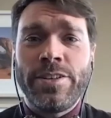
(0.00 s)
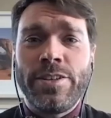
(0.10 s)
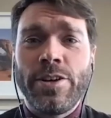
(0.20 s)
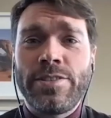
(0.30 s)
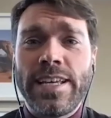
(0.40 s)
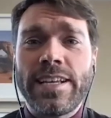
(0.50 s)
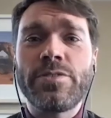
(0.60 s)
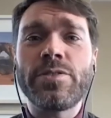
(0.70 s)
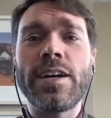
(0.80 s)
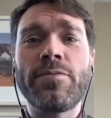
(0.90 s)
you go take a
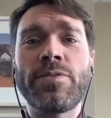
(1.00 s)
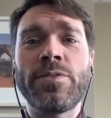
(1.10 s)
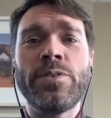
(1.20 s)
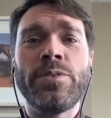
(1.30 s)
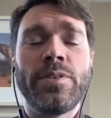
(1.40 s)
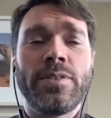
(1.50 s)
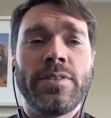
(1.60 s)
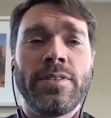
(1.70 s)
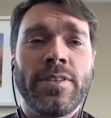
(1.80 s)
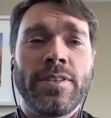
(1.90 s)
drive. How'd that happen?
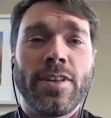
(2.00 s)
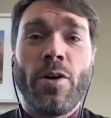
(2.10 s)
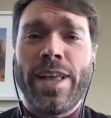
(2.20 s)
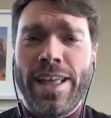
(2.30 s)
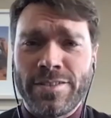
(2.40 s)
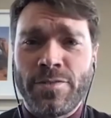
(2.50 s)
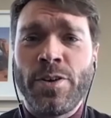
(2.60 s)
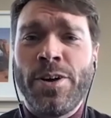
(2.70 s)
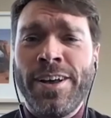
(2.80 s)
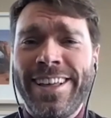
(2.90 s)
Oh yeah, there's a few.